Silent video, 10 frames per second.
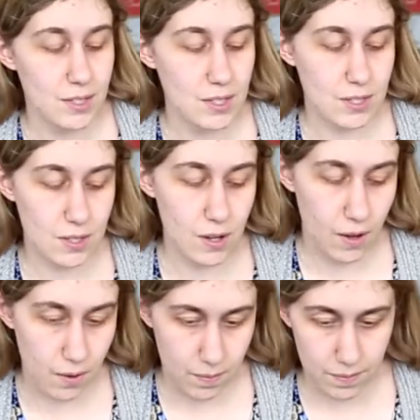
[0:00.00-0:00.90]

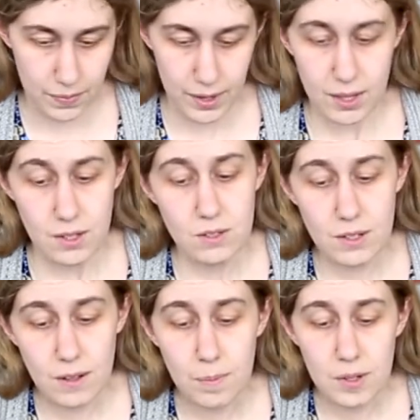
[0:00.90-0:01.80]
So there's
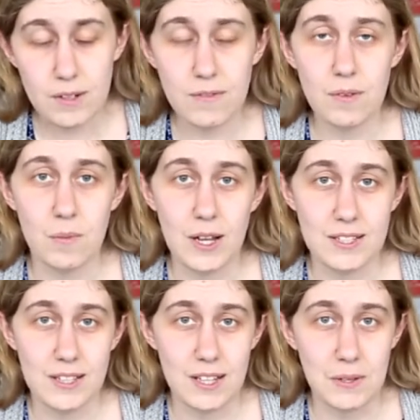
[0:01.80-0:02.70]
a couple different
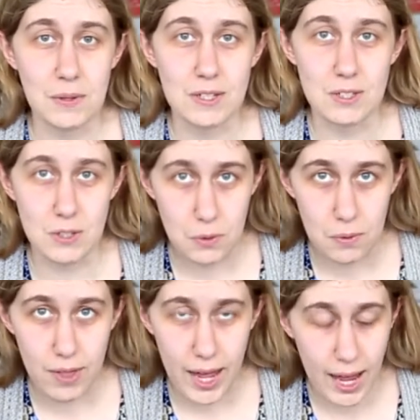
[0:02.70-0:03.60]
ways that you can
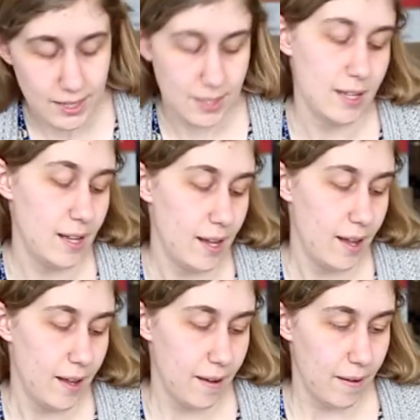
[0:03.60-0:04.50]
do that.
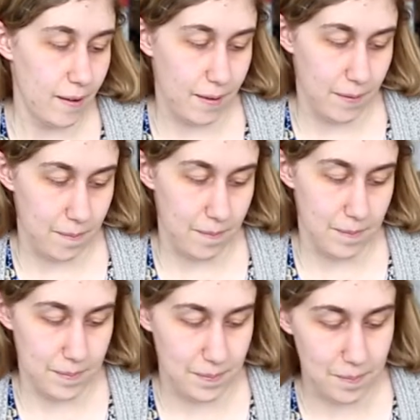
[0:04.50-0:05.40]

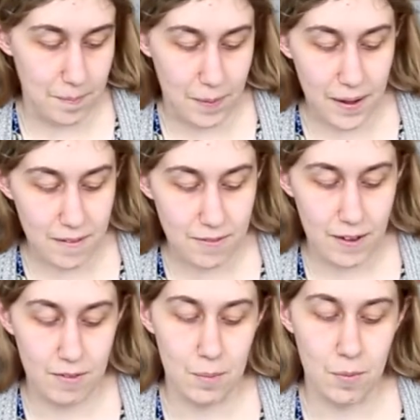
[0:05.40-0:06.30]
My
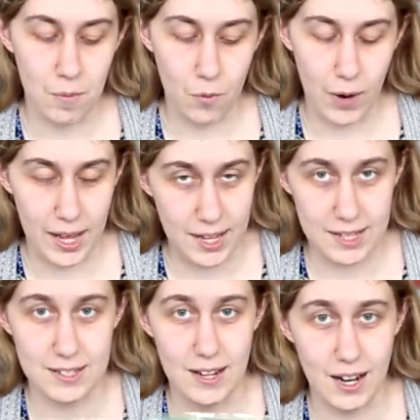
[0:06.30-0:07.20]
favorite way
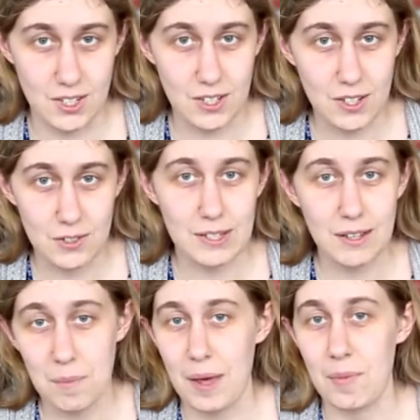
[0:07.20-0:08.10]
is actually
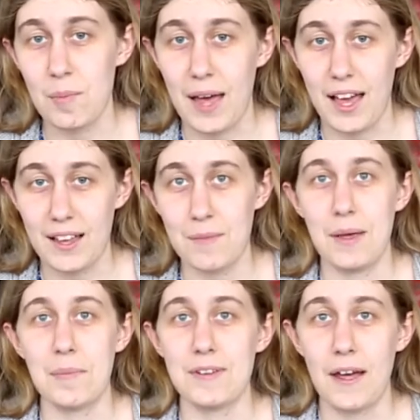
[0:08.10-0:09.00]
using a paper bag and
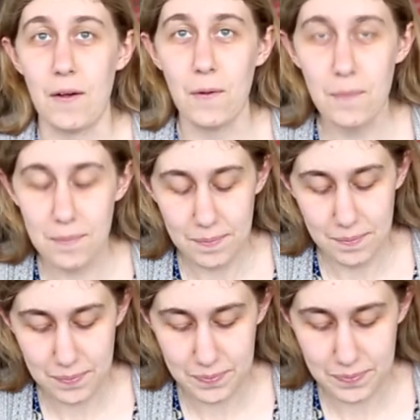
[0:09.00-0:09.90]
paper towel,
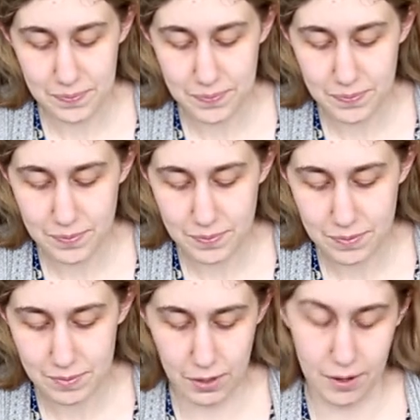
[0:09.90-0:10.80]

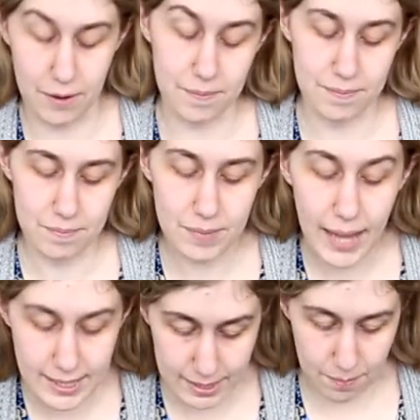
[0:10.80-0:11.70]
or a
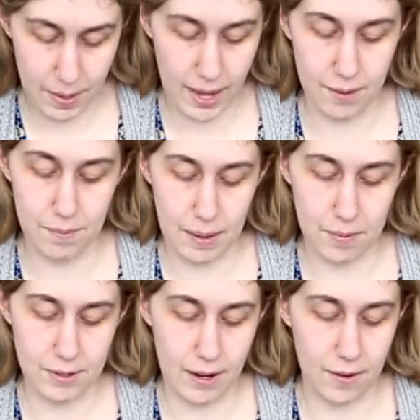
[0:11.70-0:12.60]
plastic bag and
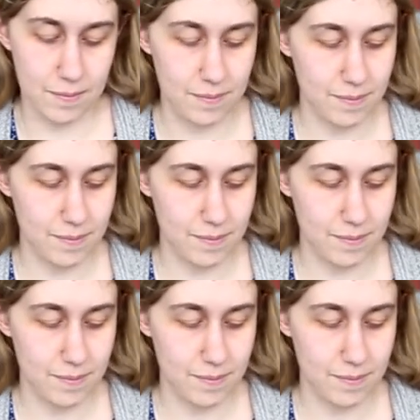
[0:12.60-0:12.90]
paper towel.